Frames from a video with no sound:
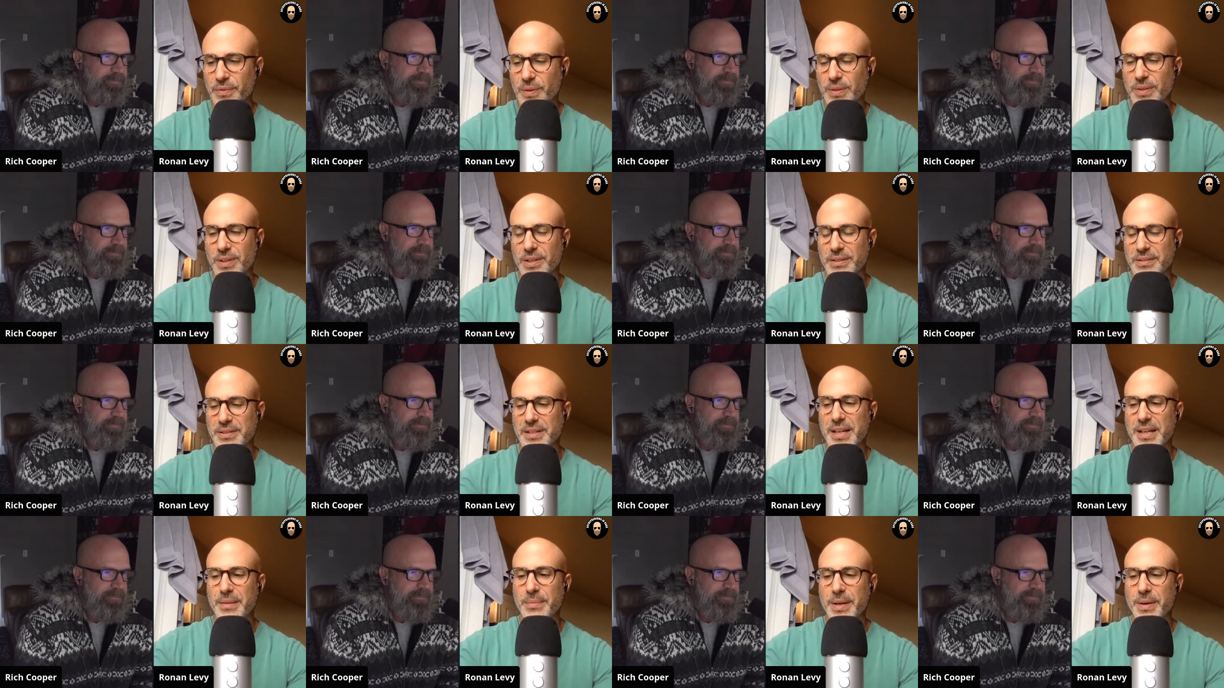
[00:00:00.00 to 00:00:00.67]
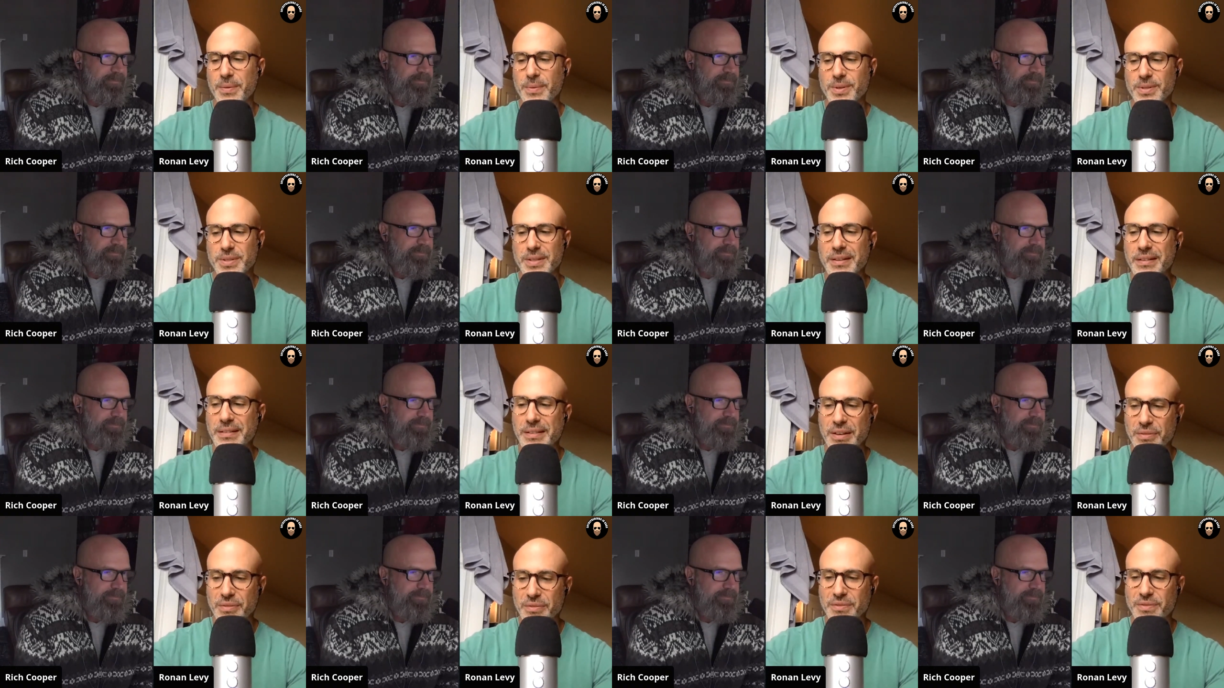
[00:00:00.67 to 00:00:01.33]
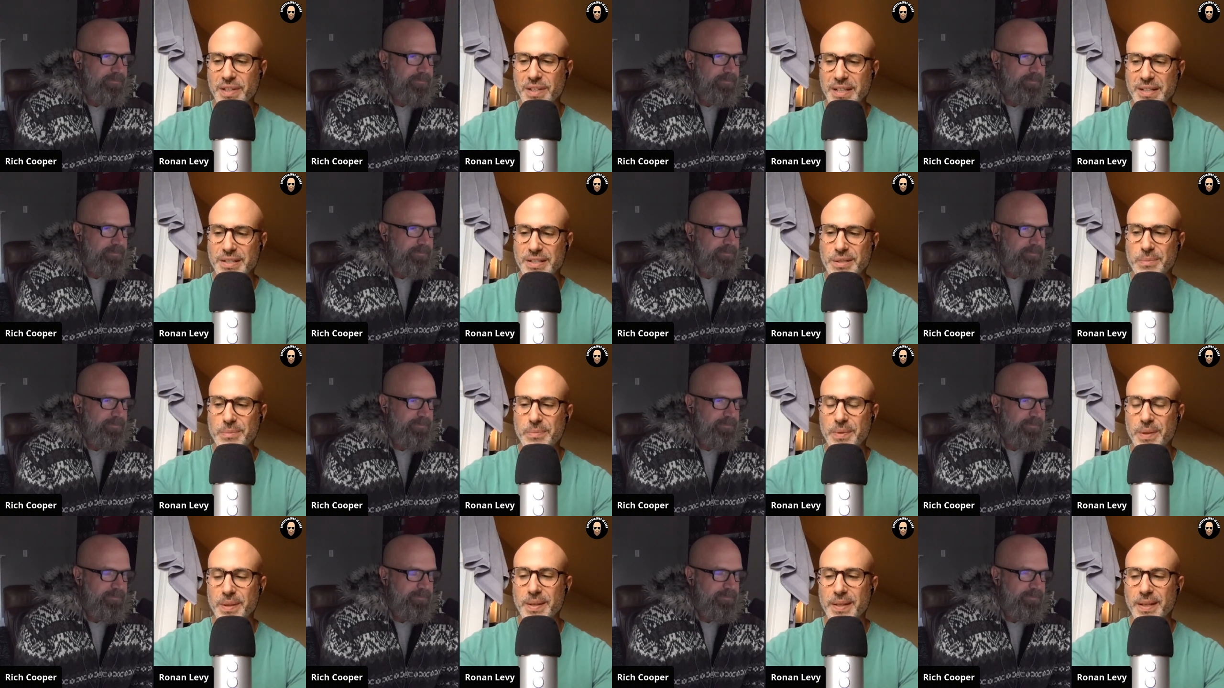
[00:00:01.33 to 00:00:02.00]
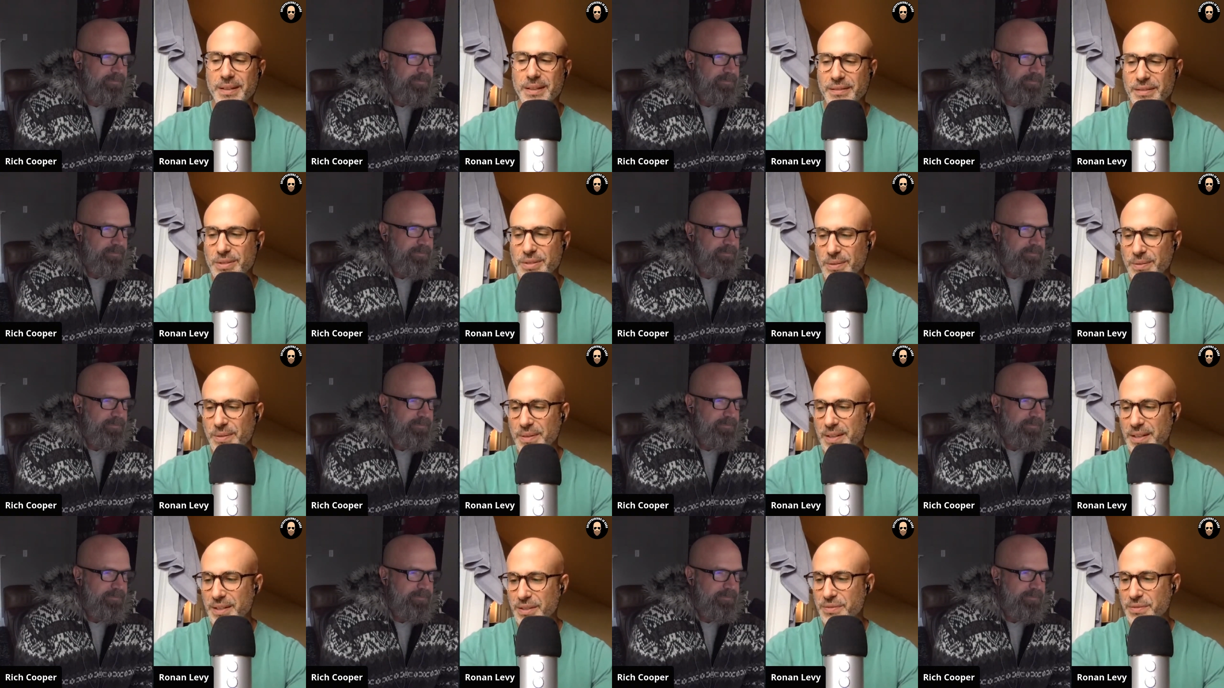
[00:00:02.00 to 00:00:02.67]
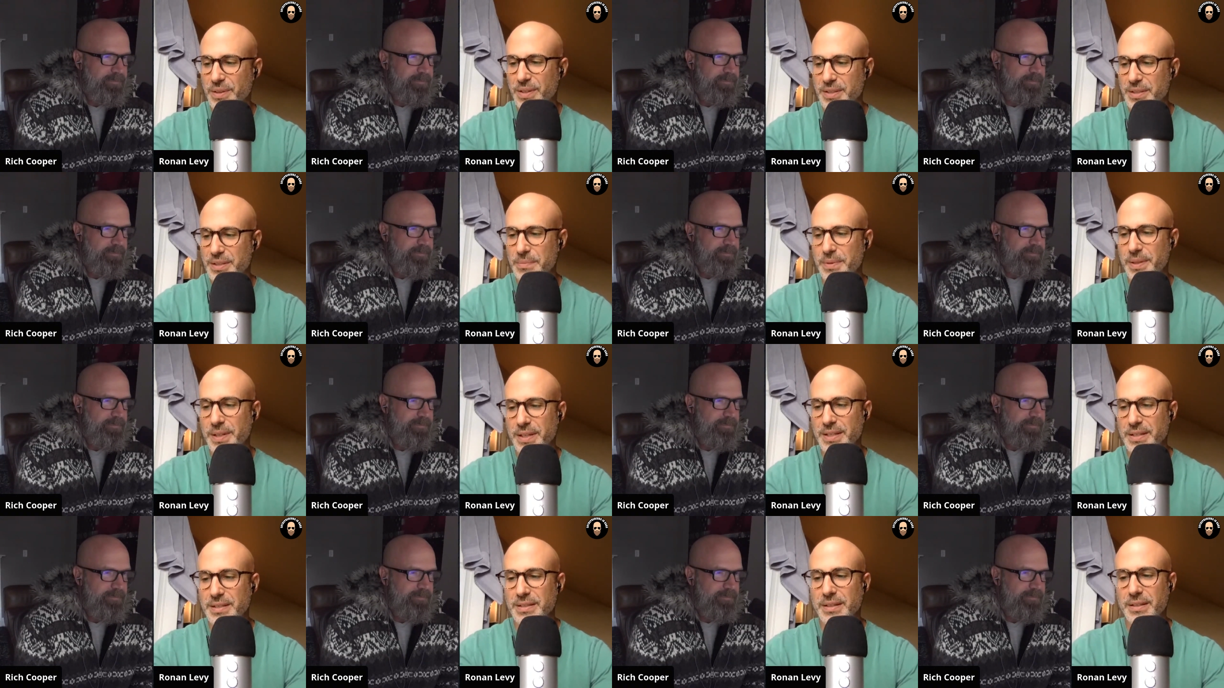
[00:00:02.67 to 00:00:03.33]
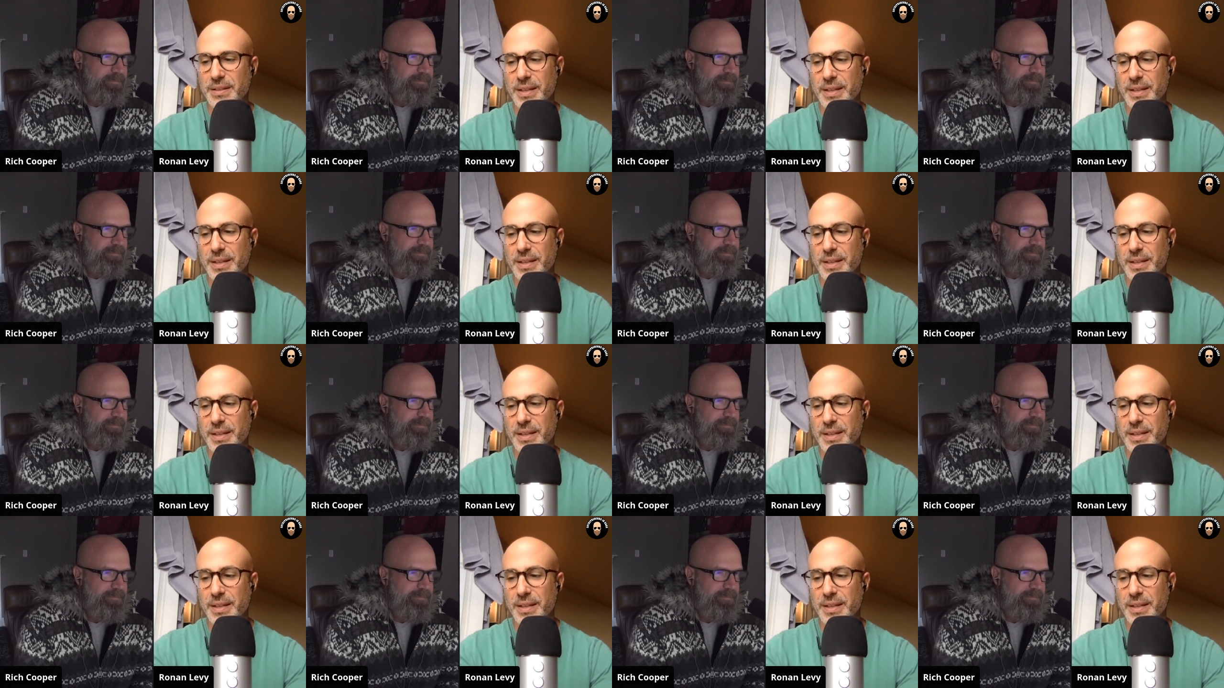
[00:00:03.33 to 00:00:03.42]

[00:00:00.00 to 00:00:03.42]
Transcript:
Speaker 1: for a long time, I wasn't convinced, but then certain things fell into place.